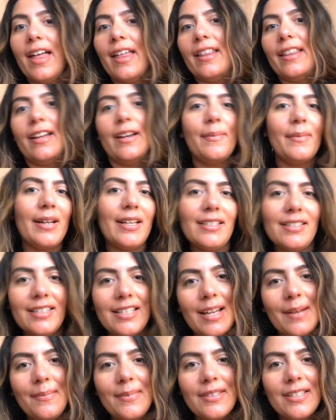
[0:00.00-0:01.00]
they're my
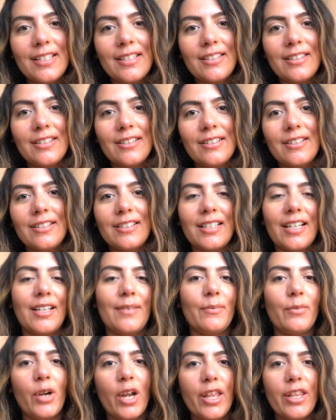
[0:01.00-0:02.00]
stepsisters
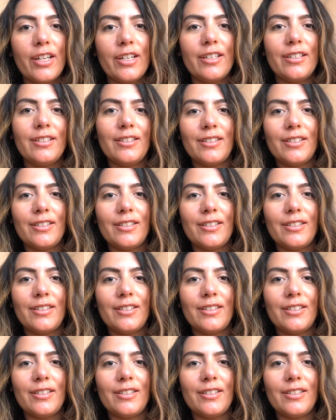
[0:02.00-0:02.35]
and brothers.